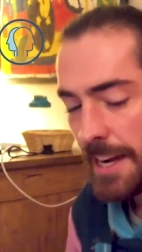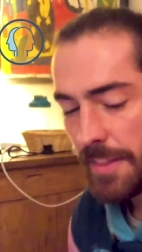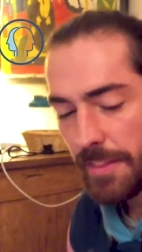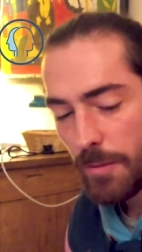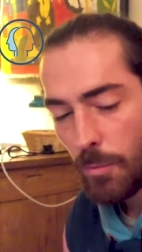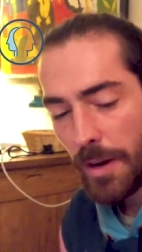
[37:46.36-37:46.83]

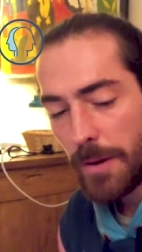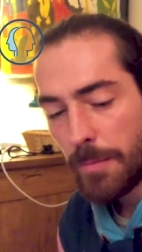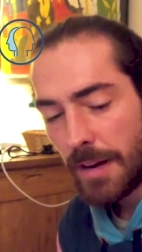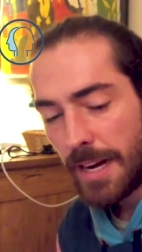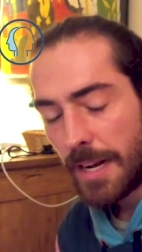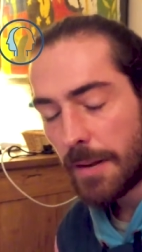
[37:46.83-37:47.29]
yeah
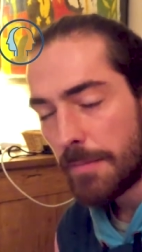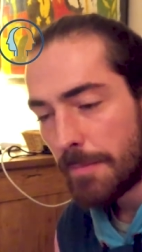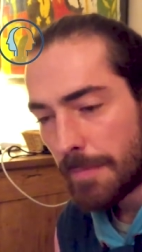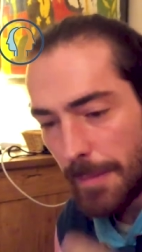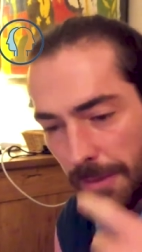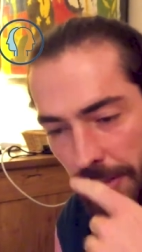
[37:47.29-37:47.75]
one of my
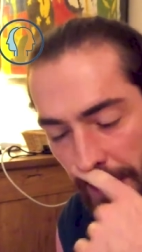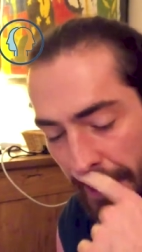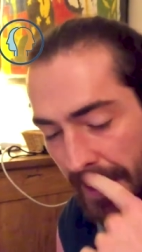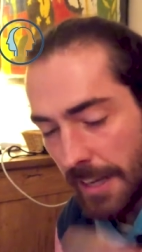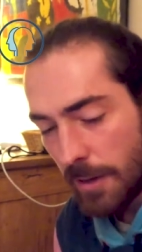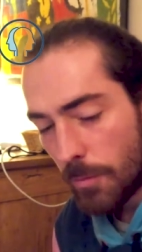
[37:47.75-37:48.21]
maybe
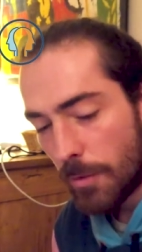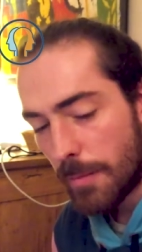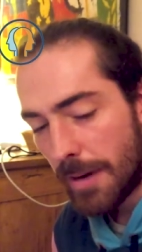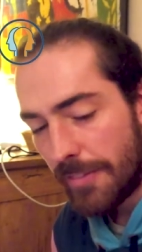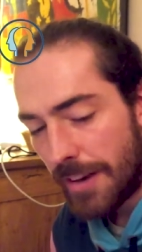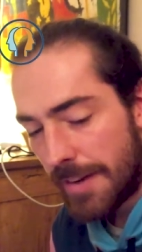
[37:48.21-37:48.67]

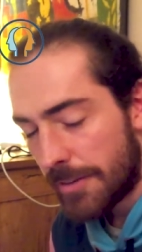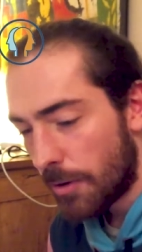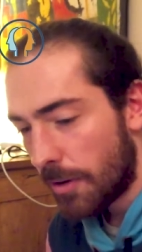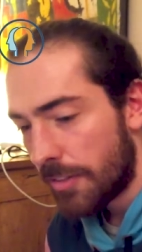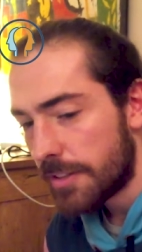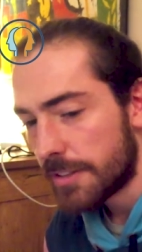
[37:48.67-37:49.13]
one of my
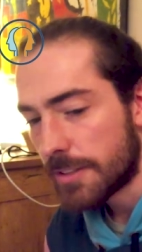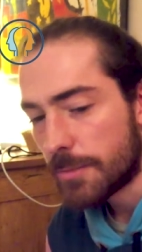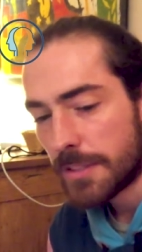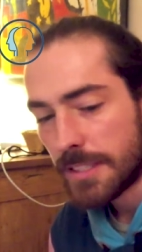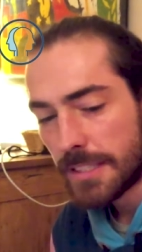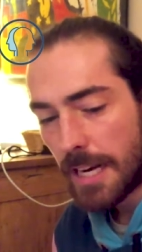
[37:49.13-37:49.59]
favorite
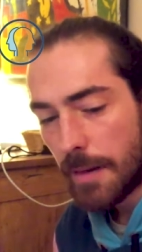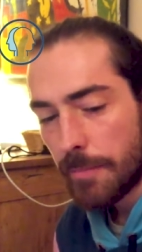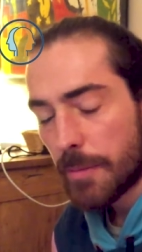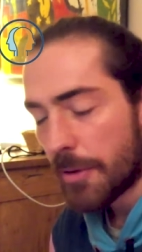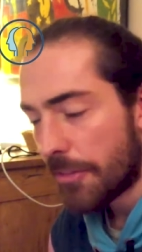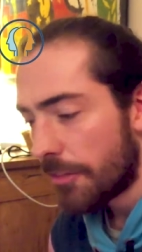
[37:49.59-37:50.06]
authors was
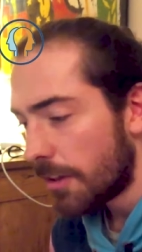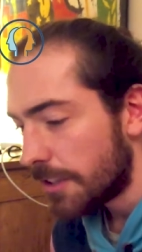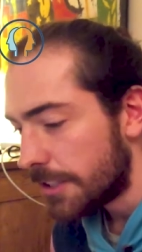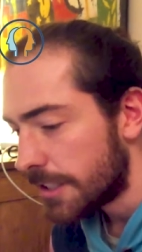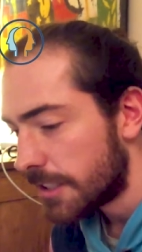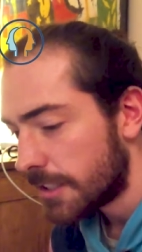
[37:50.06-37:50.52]
um, a
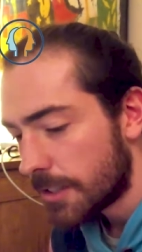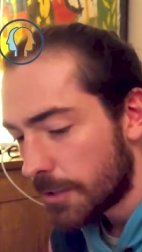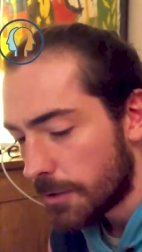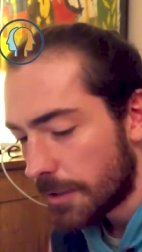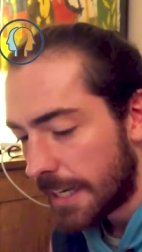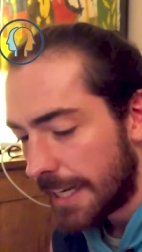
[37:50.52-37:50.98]

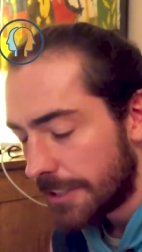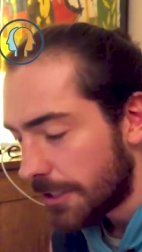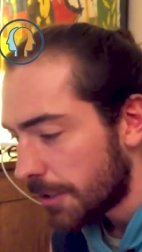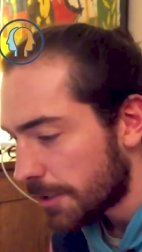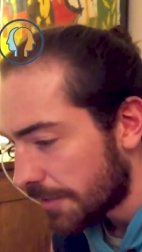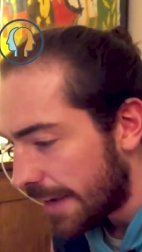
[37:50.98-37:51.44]
mythologist called
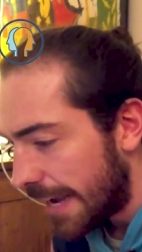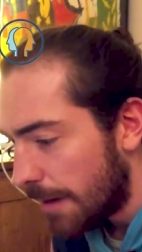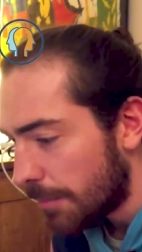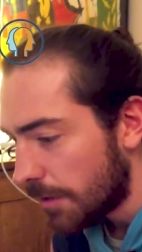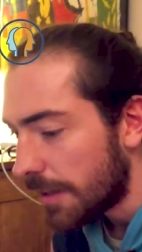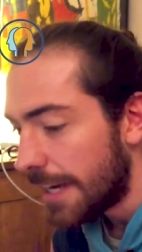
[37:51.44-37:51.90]
uh, Joseph
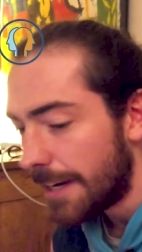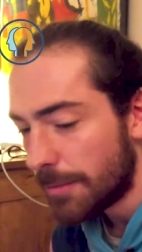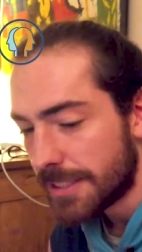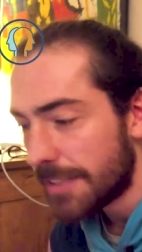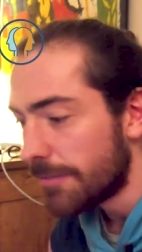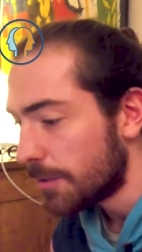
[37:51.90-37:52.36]
Campbell, and
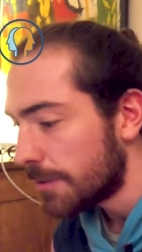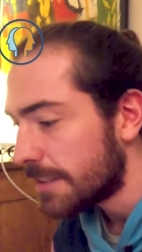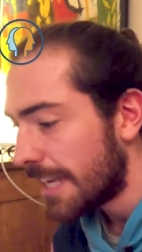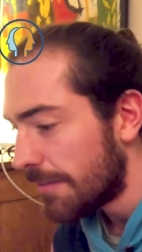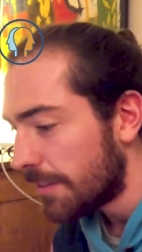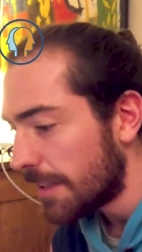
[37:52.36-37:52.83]
he was
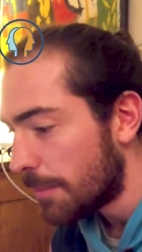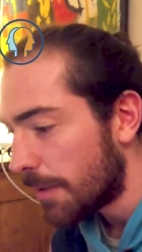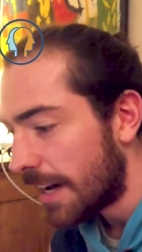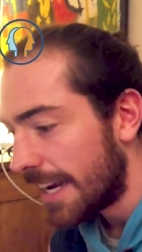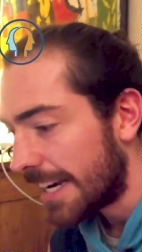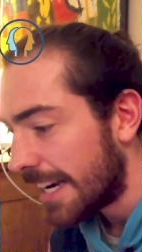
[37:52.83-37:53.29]
influenced heavily
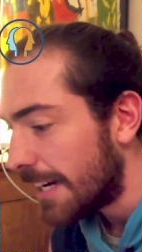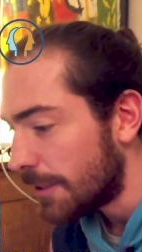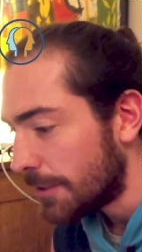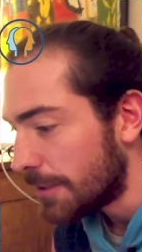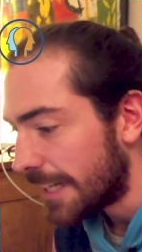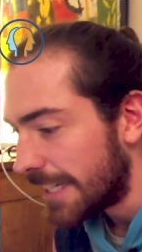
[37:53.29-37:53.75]
by
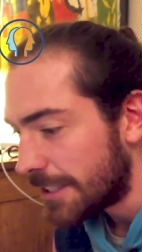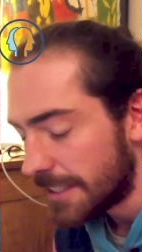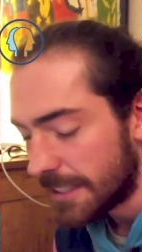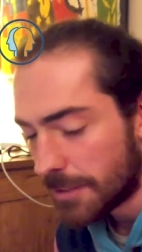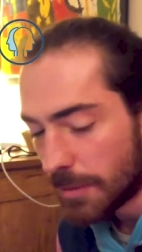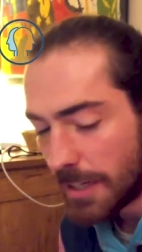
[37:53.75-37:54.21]
Carl Jung
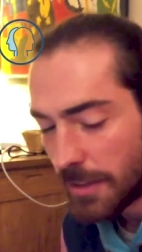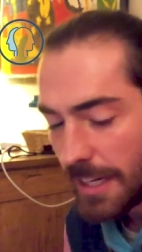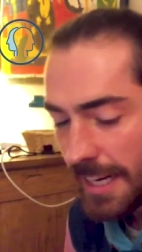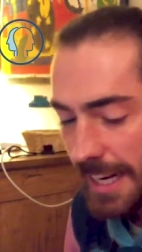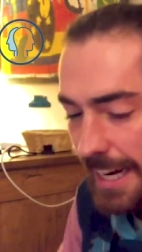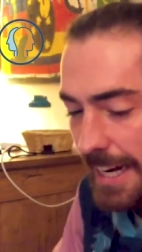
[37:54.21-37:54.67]
actually as
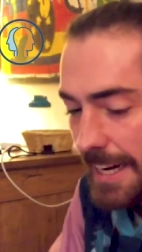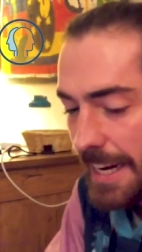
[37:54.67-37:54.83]
well.